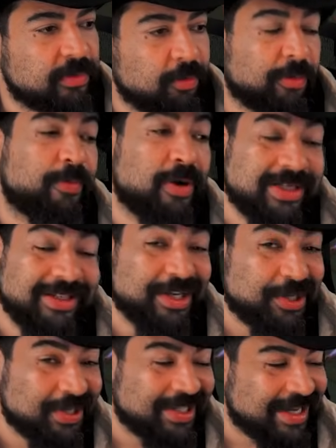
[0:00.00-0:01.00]
More poisons,
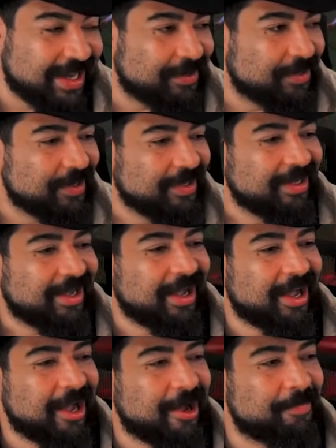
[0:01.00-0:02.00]
I should say.
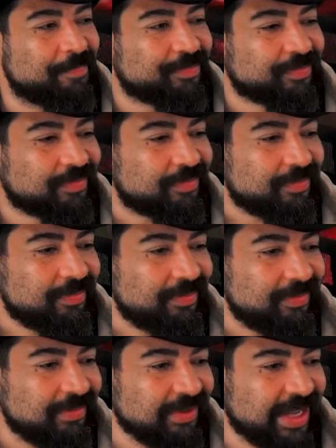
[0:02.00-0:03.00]
Um,
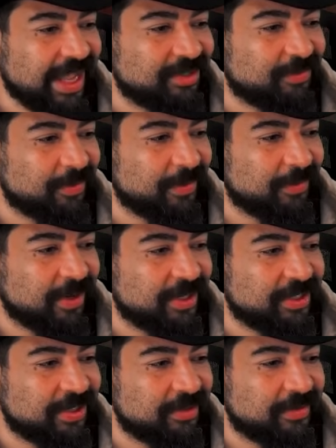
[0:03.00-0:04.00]
that's what we want
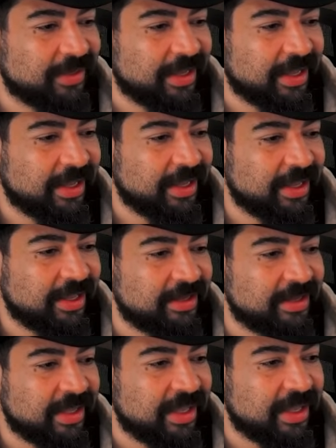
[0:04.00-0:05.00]
to do.
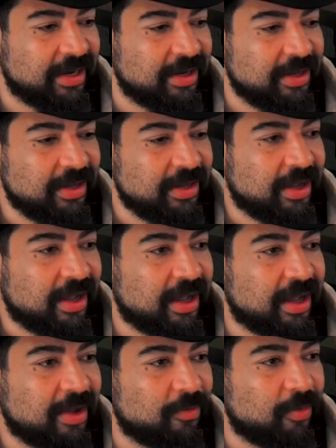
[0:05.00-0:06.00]
And then
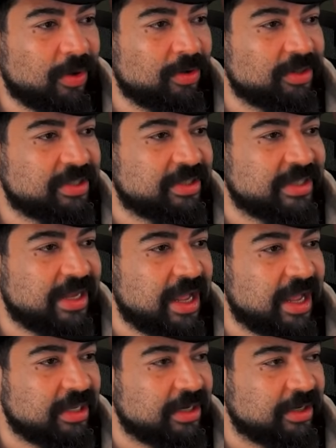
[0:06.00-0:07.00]
uh, Woad's
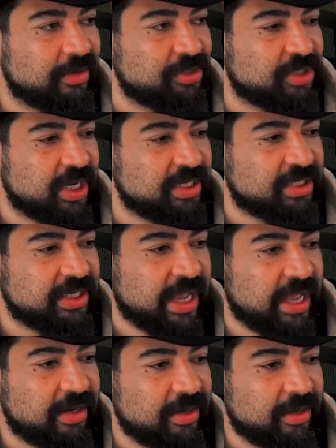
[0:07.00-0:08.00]
not going to go just
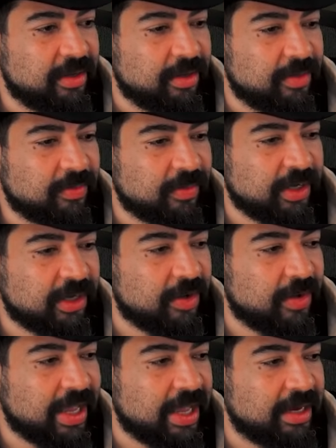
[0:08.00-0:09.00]
yet. We're going to
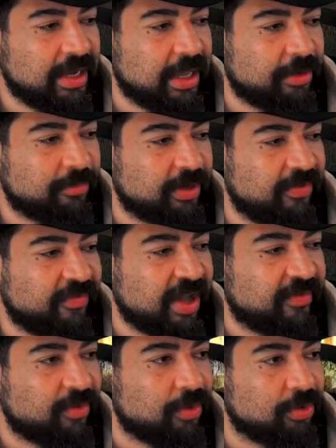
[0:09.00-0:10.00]
go ahead and
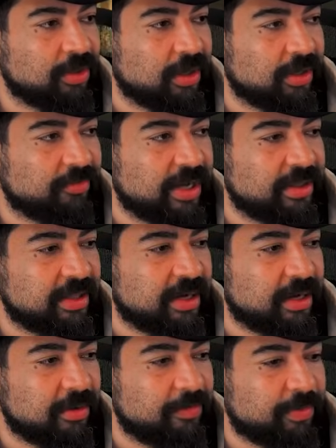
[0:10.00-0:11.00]
revive Coldheart right
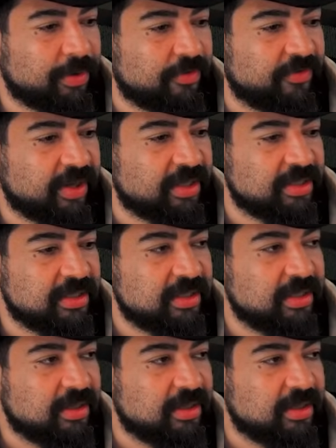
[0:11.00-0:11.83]
there. Perfect.